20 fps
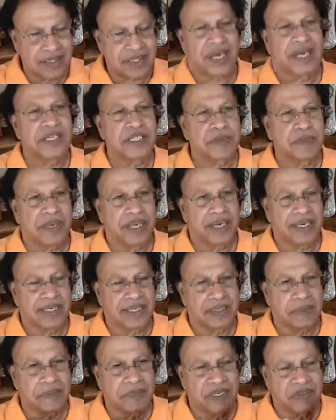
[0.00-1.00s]

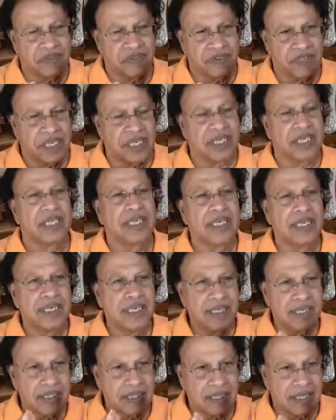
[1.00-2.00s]
transparent. I mean, very
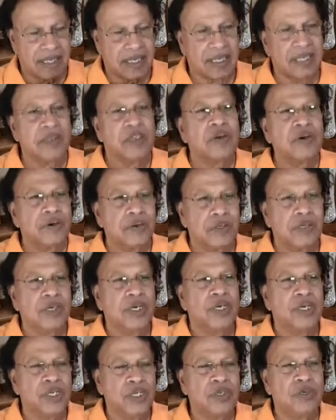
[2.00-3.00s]

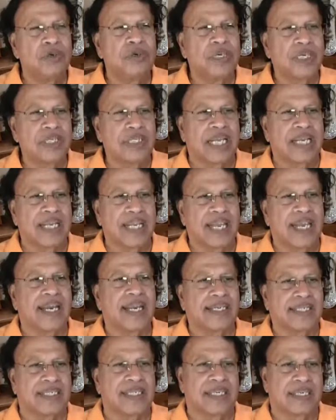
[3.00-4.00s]
the
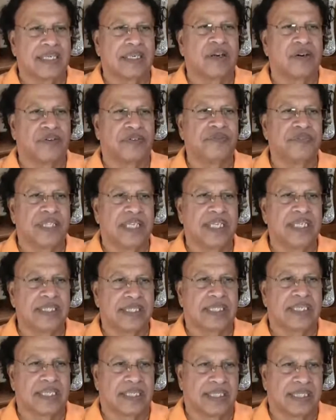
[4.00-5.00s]
character of the
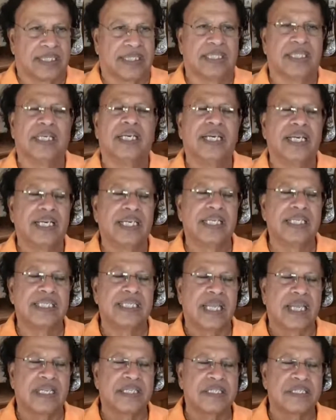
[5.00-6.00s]
integrity
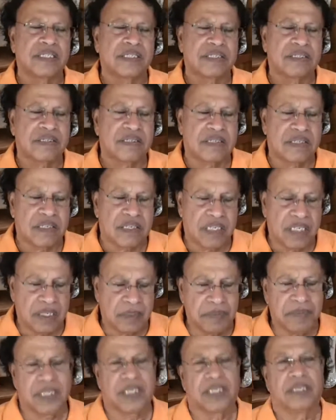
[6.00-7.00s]
is
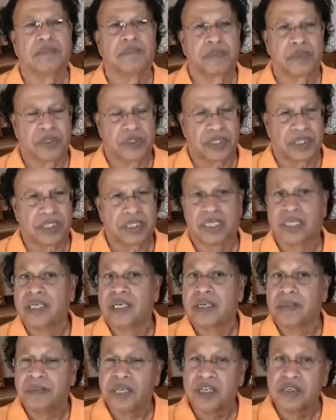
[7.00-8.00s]
extremely important,
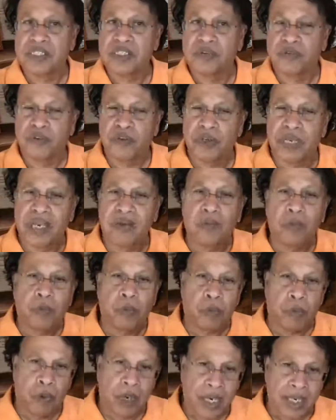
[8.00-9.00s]
because if you have
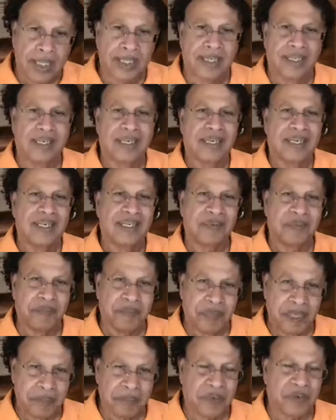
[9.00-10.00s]
one
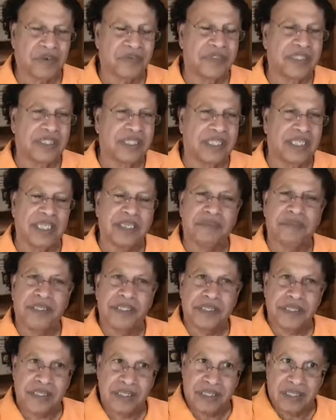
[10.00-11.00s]
member of the team
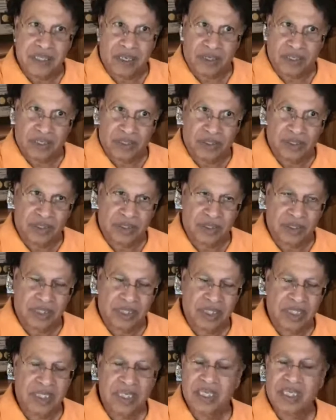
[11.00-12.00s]
is not
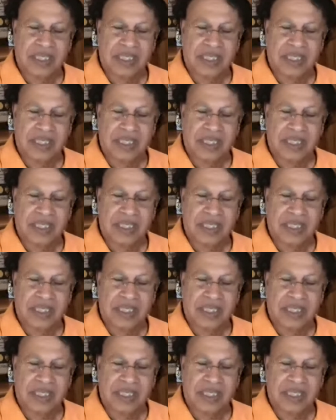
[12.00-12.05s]
good,